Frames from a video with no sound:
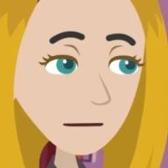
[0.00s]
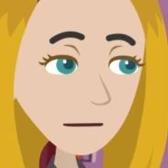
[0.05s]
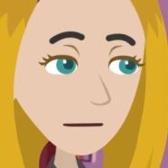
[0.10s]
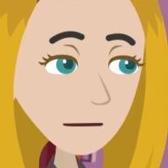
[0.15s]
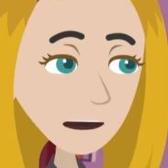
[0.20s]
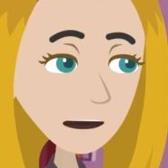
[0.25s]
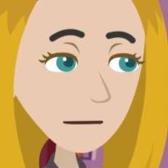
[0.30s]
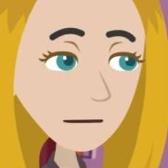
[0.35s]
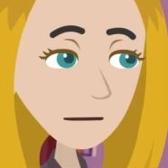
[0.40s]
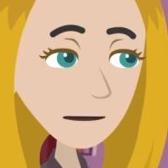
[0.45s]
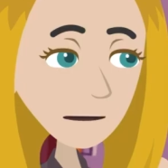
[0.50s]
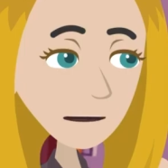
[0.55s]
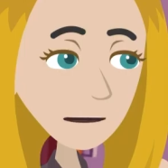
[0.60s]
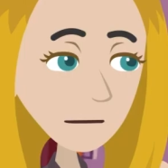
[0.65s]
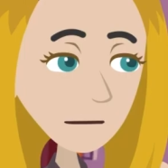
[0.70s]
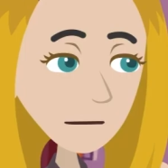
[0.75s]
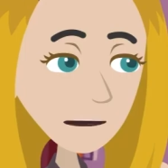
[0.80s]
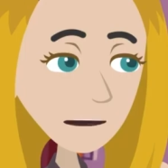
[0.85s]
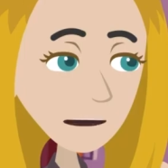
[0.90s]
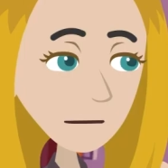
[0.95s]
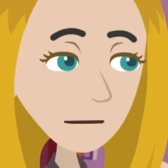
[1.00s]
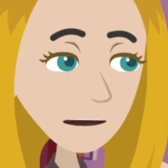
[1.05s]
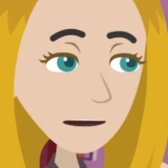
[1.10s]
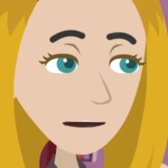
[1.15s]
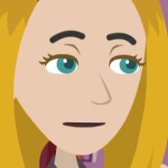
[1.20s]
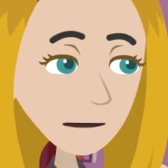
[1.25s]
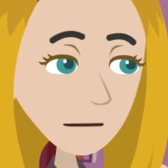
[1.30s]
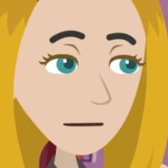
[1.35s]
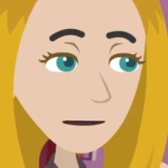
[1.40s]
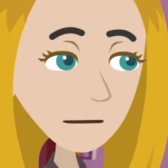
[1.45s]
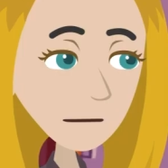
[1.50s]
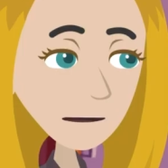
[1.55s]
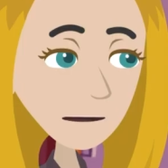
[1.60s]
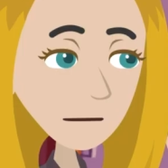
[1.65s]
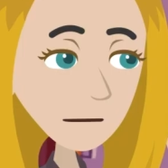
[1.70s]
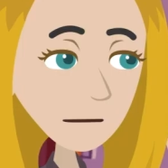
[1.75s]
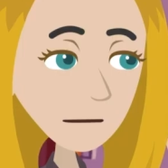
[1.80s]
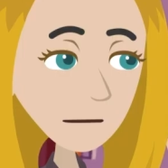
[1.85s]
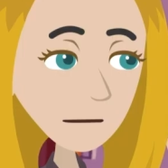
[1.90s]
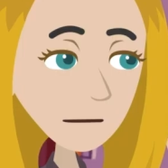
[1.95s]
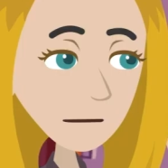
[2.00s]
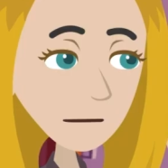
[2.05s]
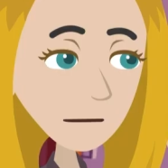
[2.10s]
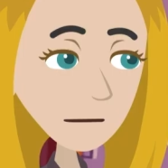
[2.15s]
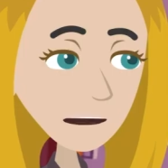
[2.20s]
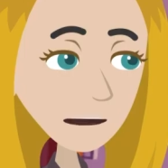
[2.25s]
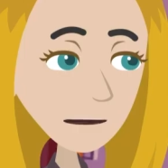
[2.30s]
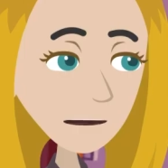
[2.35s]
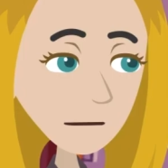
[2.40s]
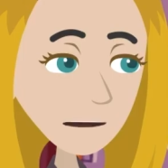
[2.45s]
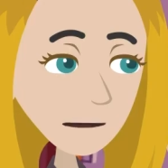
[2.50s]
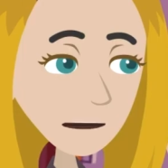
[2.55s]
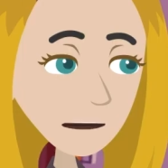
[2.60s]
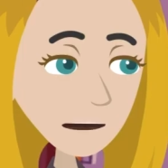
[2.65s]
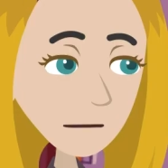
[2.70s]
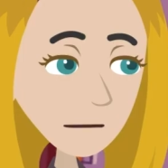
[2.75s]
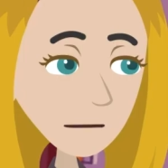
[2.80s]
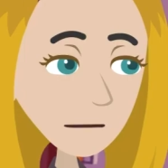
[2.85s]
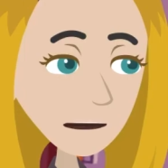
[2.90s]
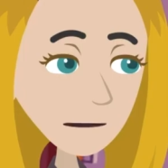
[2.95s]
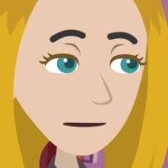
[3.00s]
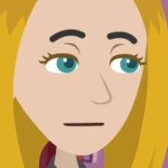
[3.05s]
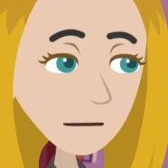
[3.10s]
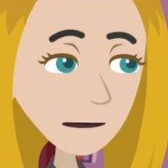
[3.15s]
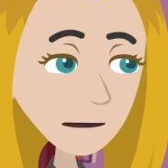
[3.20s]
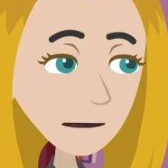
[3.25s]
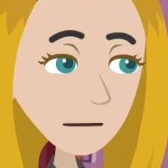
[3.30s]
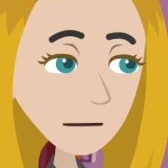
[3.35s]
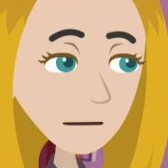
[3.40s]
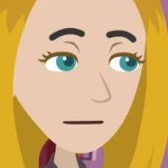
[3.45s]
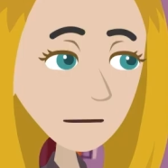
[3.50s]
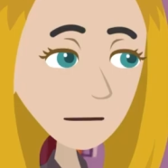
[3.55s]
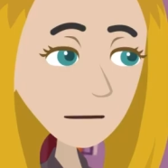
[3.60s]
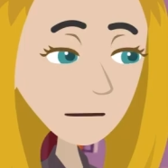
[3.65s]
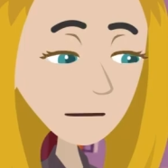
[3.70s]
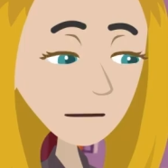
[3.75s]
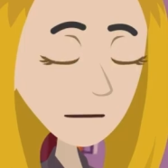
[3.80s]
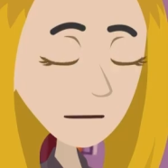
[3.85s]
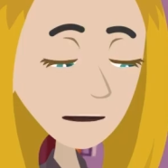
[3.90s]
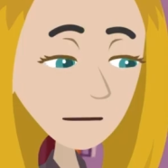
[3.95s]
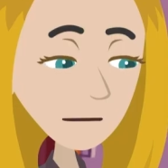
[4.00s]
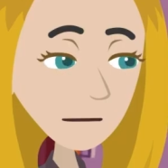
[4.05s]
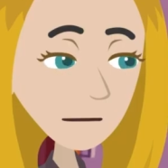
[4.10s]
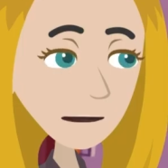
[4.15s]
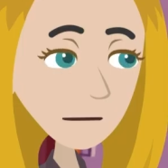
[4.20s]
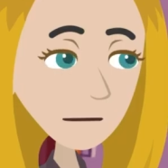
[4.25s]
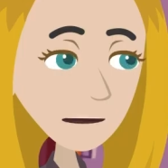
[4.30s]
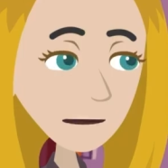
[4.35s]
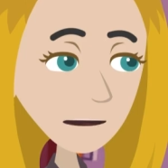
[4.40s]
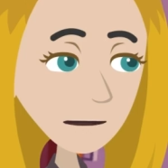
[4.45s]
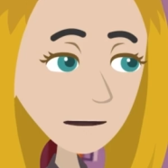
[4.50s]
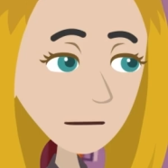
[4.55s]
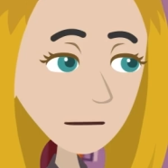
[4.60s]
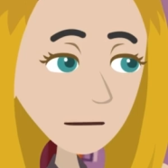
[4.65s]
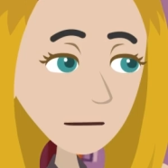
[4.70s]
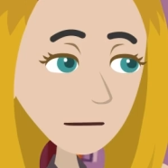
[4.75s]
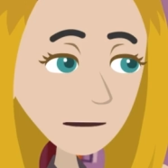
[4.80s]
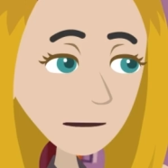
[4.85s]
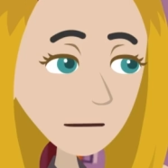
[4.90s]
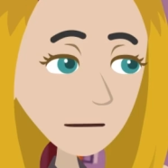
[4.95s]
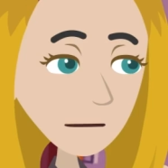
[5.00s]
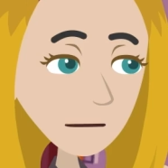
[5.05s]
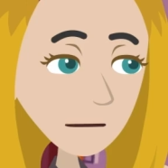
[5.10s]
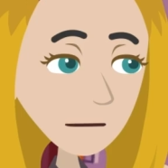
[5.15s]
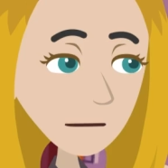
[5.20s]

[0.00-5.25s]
Excellent pronunciation, David. You're doing a great job with the present continuous tense.